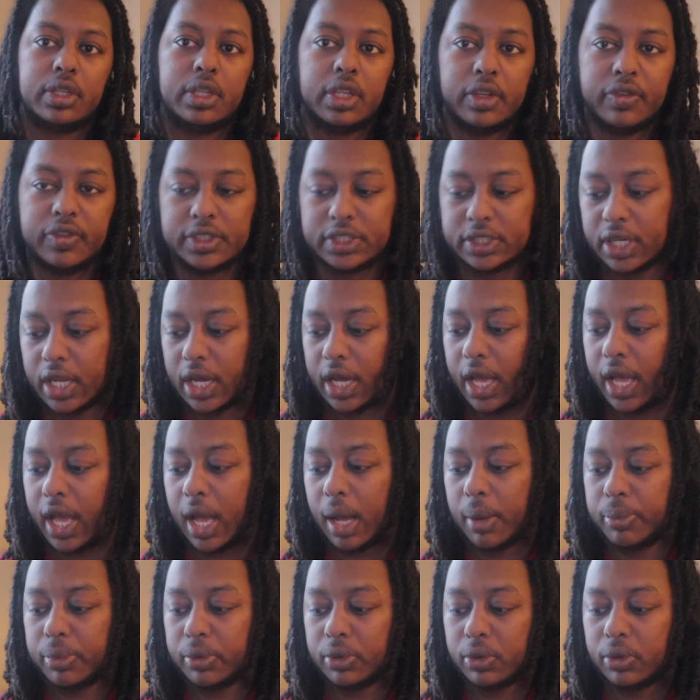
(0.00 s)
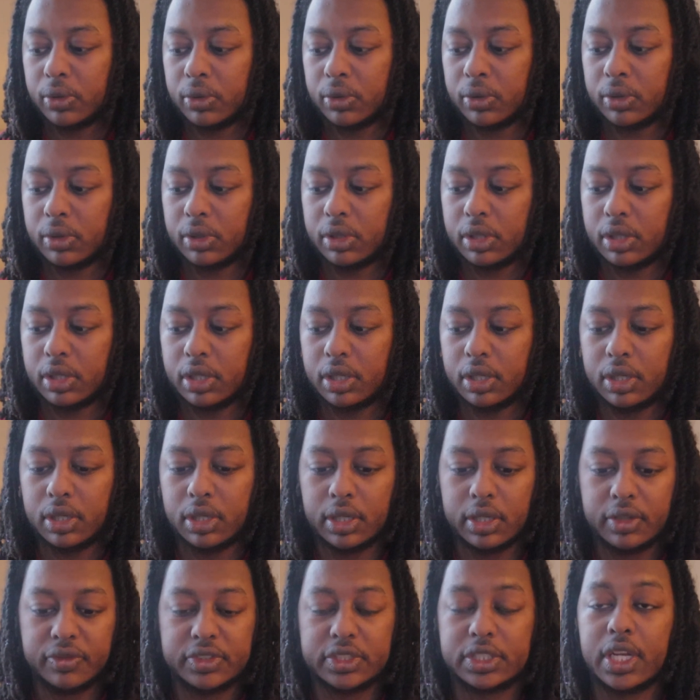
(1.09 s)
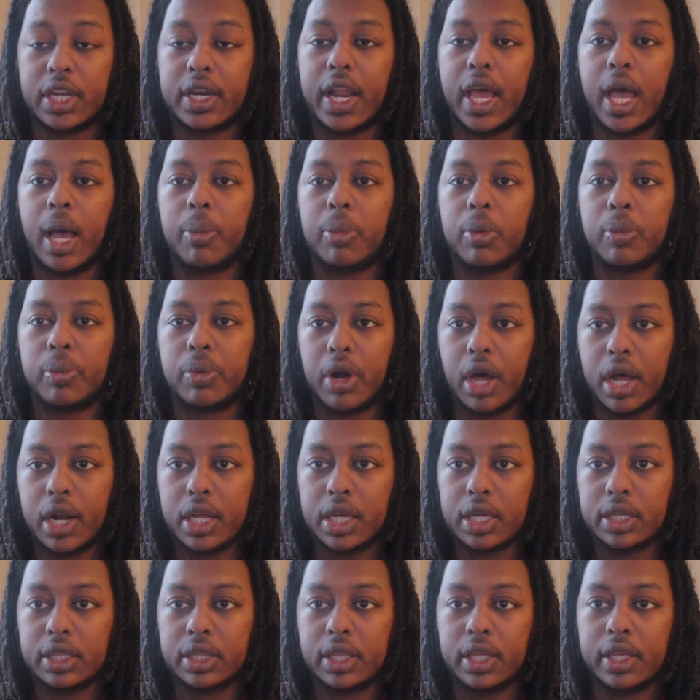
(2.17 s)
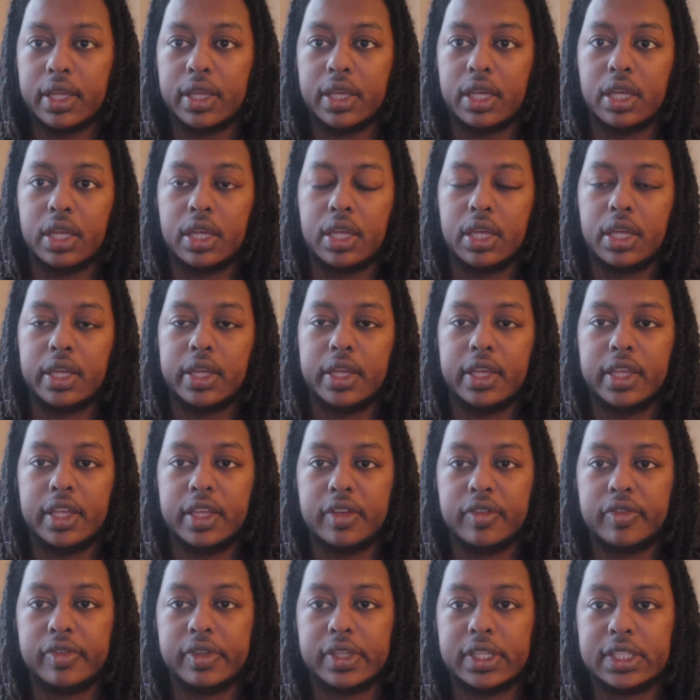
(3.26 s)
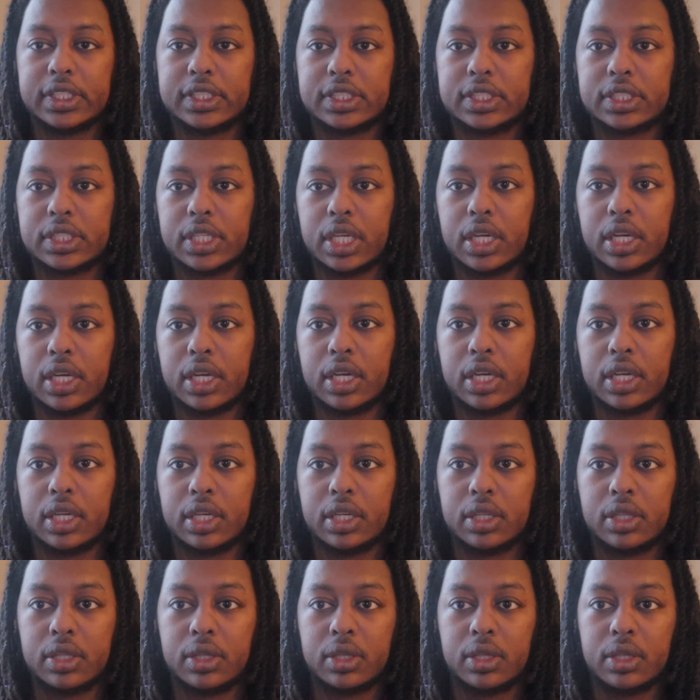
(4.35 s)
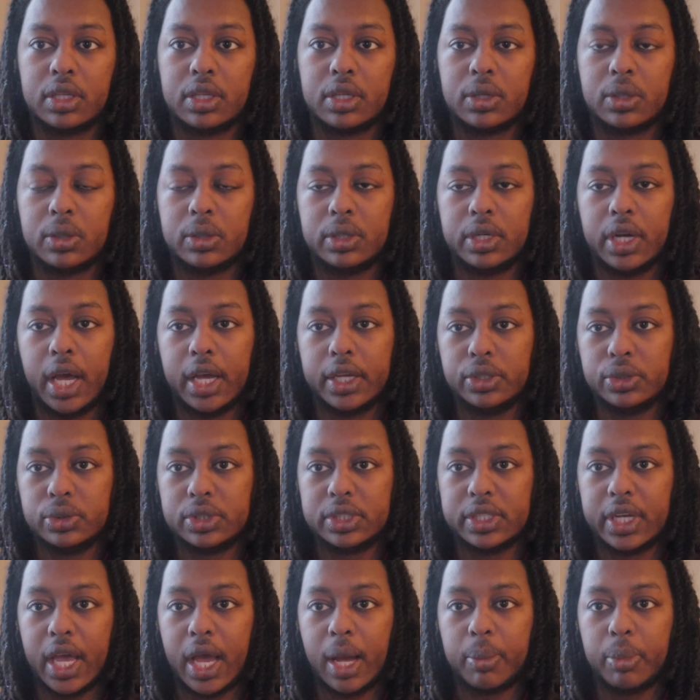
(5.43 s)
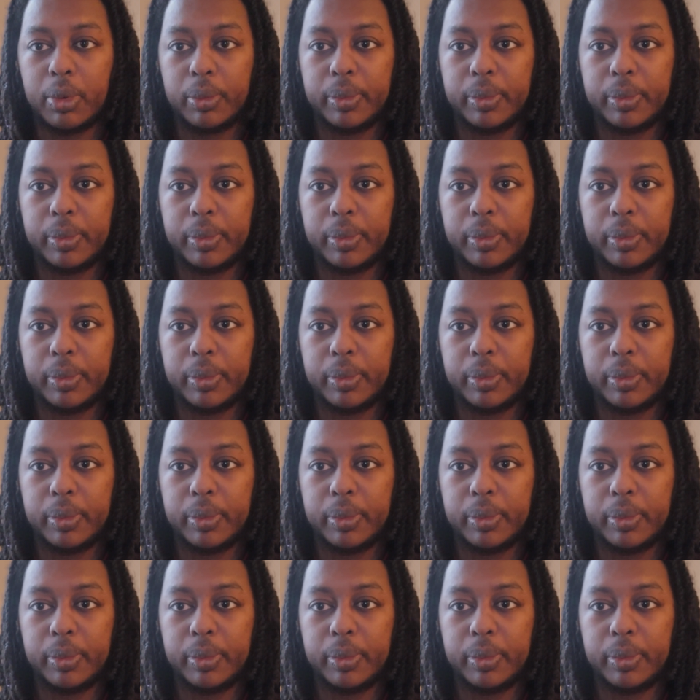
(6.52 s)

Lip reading: if it's not if it's not an Apple product, if it's not using Apple